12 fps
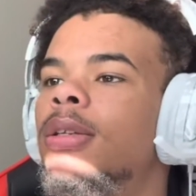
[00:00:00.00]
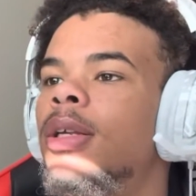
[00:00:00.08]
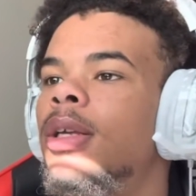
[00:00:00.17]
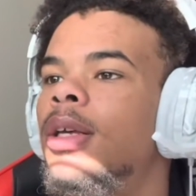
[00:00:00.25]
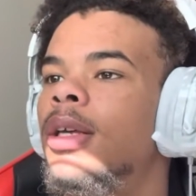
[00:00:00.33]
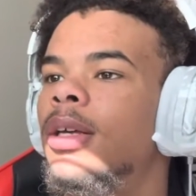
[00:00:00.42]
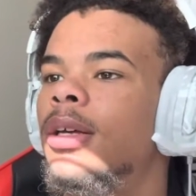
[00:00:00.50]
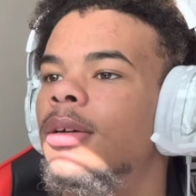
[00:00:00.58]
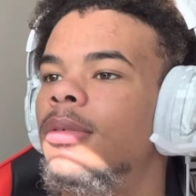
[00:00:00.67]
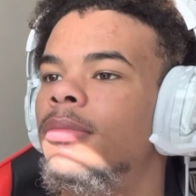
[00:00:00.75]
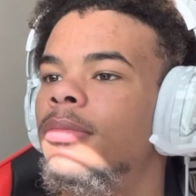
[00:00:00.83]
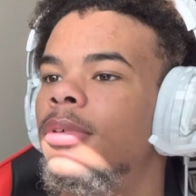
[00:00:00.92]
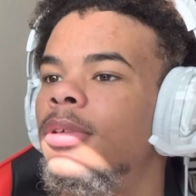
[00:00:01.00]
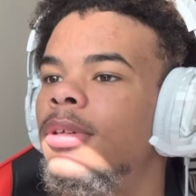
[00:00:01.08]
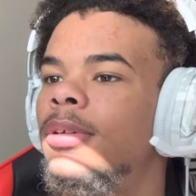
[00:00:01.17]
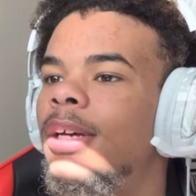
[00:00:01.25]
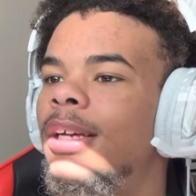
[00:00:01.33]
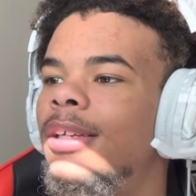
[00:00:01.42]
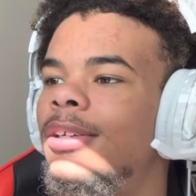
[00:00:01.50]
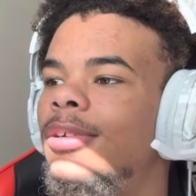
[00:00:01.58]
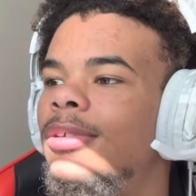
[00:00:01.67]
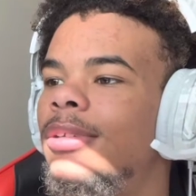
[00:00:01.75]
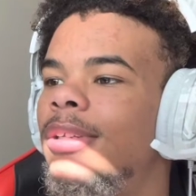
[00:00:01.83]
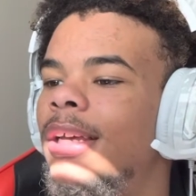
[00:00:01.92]
Damn. How you
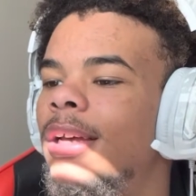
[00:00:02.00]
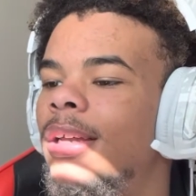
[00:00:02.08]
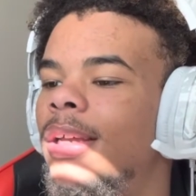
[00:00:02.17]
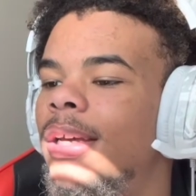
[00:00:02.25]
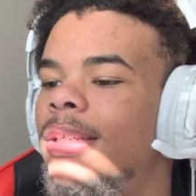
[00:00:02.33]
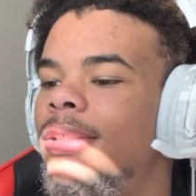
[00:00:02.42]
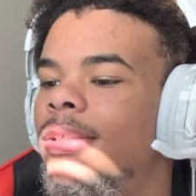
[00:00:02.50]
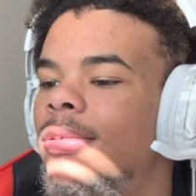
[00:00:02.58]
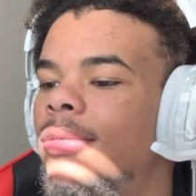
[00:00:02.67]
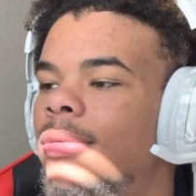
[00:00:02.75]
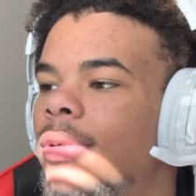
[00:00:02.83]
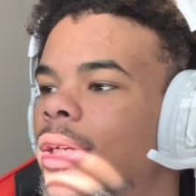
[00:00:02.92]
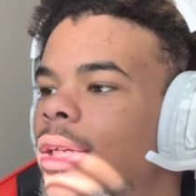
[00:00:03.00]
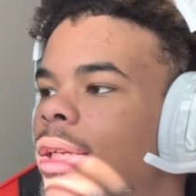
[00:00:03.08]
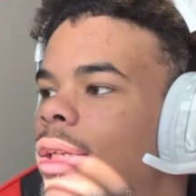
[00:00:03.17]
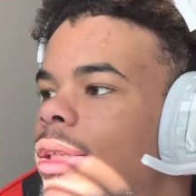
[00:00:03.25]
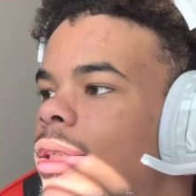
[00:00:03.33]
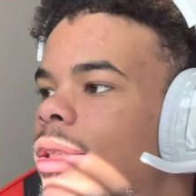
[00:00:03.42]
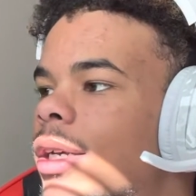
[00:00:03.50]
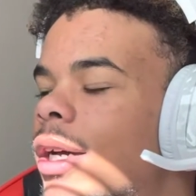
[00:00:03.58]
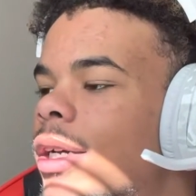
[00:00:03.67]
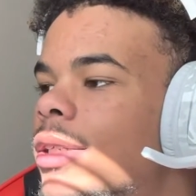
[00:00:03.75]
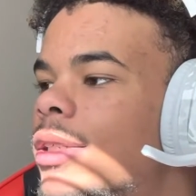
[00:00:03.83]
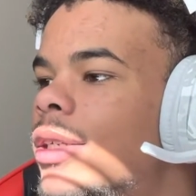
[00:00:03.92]
gonna nah, that's crazy.
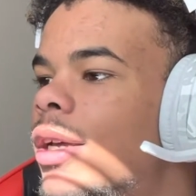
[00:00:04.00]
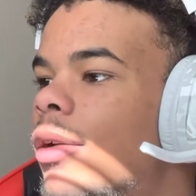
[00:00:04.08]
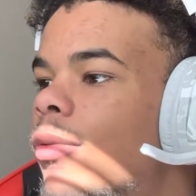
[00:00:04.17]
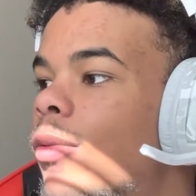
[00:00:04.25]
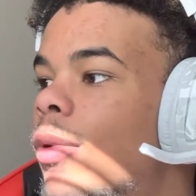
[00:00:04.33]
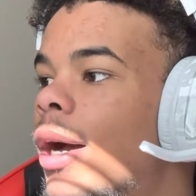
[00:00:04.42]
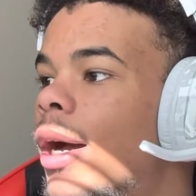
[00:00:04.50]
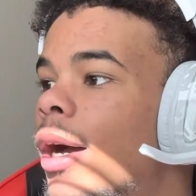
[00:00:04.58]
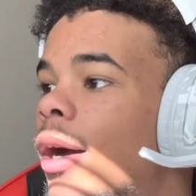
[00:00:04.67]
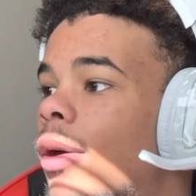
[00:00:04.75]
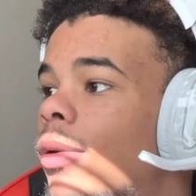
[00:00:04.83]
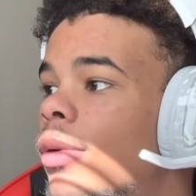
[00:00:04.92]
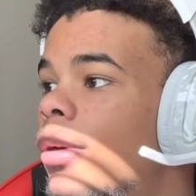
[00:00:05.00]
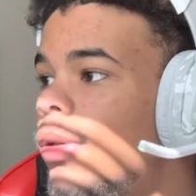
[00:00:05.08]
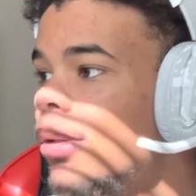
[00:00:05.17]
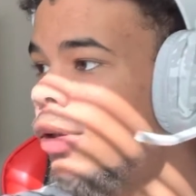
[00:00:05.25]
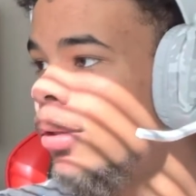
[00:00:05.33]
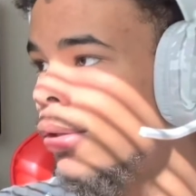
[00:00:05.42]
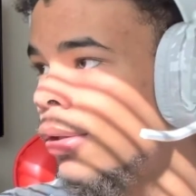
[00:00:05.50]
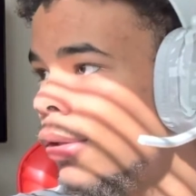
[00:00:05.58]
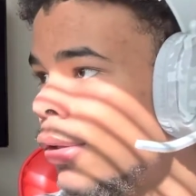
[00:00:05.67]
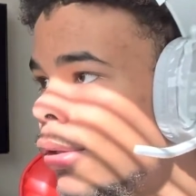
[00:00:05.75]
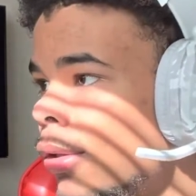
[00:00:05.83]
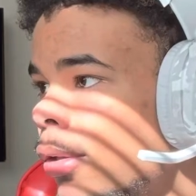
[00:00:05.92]
I said, wow.
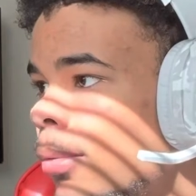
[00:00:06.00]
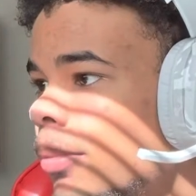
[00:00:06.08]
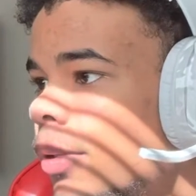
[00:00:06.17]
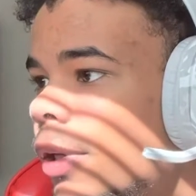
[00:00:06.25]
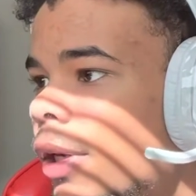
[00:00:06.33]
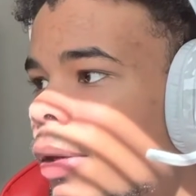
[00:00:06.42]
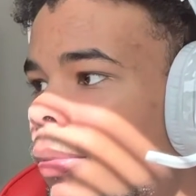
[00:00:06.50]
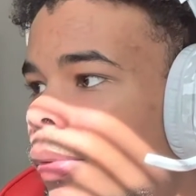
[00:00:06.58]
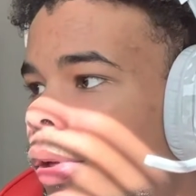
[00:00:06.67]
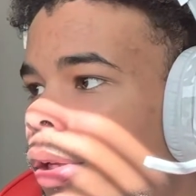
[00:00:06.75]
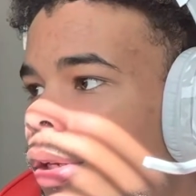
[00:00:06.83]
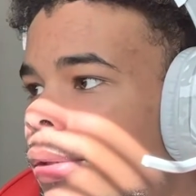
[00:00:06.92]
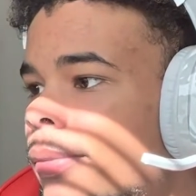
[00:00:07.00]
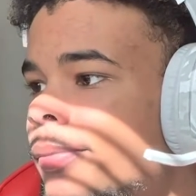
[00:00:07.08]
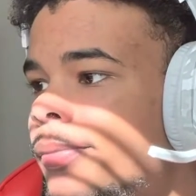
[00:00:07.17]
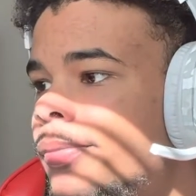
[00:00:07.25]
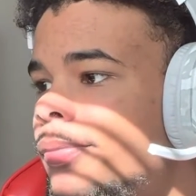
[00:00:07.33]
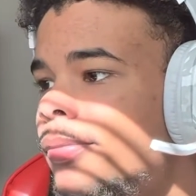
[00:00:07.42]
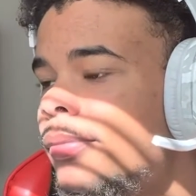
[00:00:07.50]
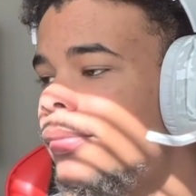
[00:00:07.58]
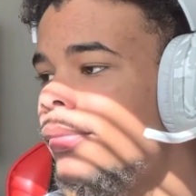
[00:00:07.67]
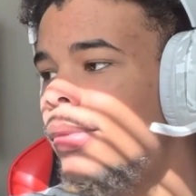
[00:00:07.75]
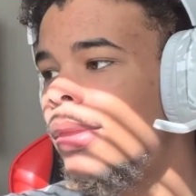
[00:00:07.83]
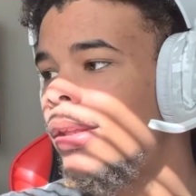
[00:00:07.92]
But yeah, man.
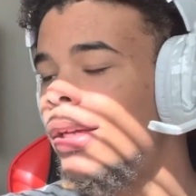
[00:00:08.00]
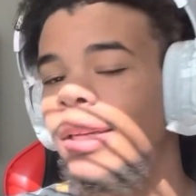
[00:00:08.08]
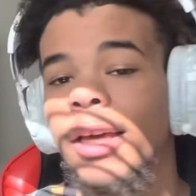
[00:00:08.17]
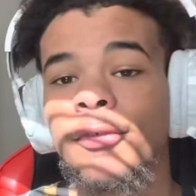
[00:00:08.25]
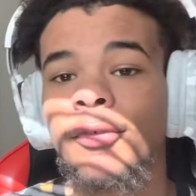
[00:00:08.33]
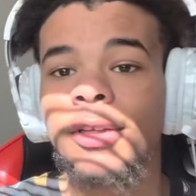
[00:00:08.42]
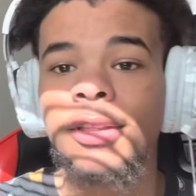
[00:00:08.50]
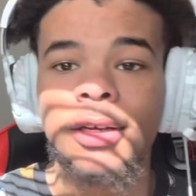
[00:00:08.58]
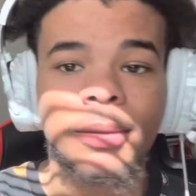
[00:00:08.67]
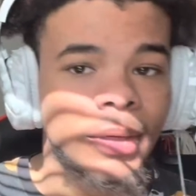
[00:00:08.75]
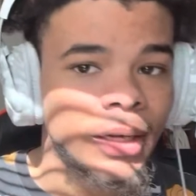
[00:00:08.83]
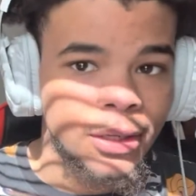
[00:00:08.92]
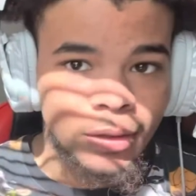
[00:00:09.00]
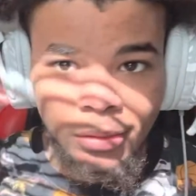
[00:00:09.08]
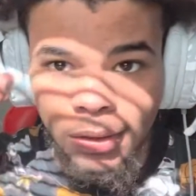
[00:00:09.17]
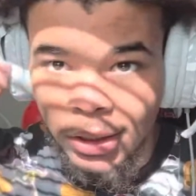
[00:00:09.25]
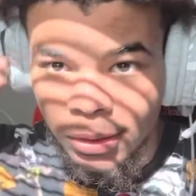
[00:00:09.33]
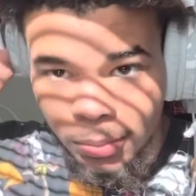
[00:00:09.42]
That's fucked up. I ain't gonna lie.